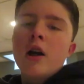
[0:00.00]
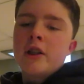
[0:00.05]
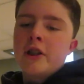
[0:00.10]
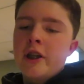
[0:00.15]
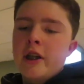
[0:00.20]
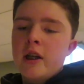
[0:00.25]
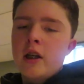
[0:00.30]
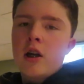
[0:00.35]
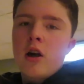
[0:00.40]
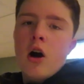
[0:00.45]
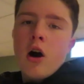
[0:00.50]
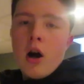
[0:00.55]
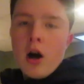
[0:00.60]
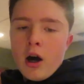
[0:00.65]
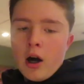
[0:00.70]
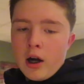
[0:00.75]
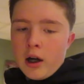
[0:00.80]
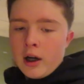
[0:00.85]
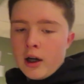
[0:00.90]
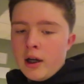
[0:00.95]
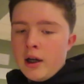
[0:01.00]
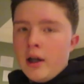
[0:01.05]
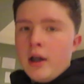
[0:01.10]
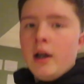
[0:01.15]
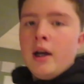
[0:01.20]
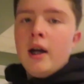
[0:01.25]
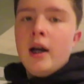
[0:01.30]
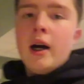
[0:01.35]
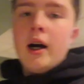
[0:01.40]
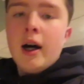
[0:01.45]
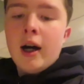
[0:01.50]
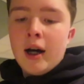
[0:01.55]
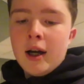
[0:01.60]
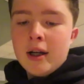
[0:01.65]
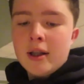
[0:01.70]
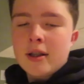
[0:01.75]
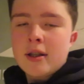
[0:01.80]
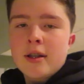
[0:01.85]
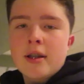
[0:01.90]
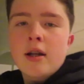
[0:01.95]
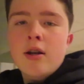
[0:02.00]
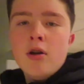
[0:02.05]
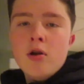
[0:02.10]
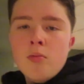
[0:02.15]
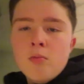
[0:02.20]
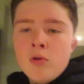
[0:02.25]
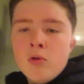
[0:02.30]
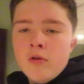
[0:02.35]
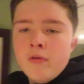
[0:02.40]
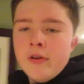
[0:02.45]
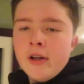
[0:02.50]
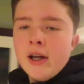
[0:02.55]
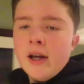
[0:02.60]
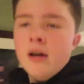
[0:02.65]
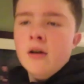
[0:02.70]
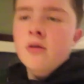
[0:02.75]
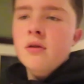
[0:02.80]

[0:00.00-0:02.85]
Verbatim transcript: watching Kong. Uh, it's the new movie